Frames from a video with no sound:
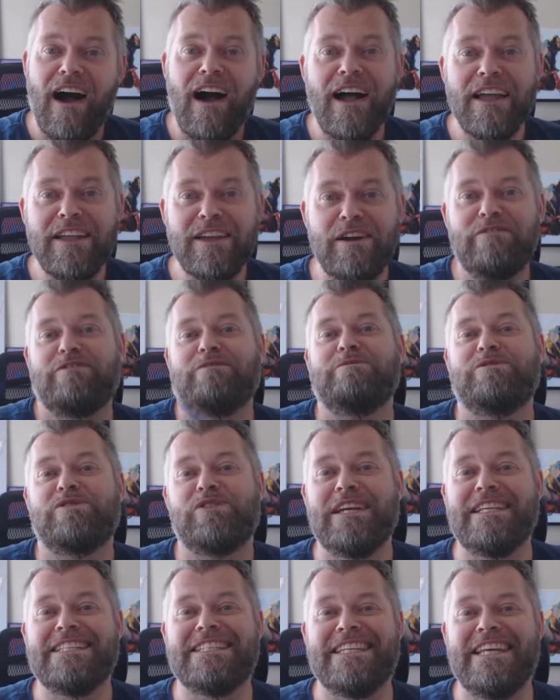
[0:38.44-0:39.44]
I got from
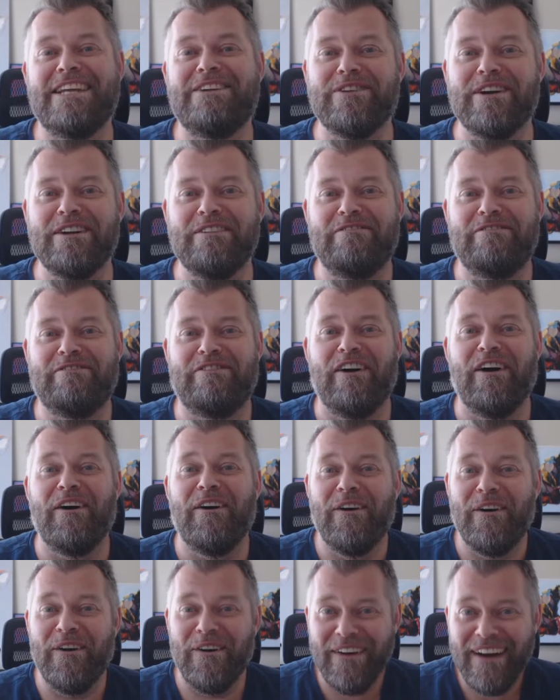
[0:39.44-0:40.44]
Trade Secret for